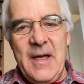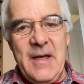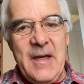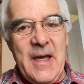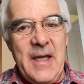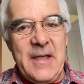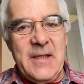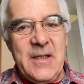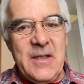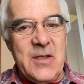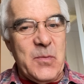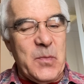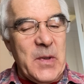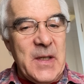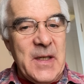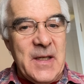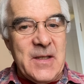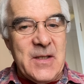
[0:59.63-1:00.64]
had to
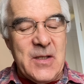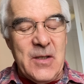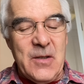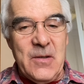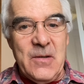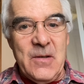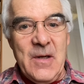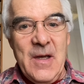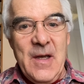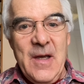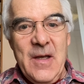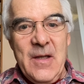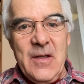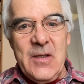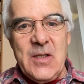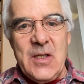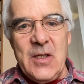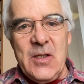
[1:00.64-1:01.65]
speak to
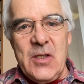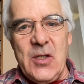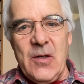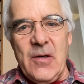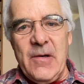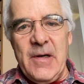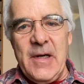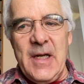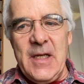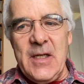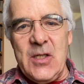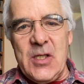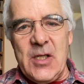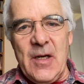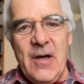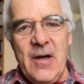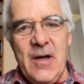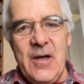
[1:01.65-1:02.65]
the centurion in
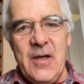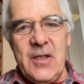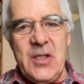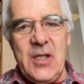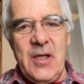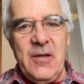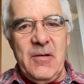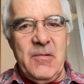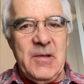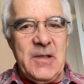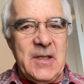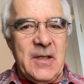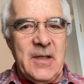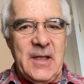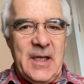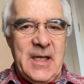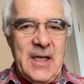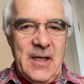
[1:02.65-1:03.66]
charge, who was
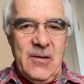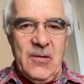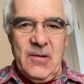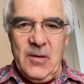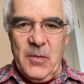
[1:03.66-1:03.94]
going to kill all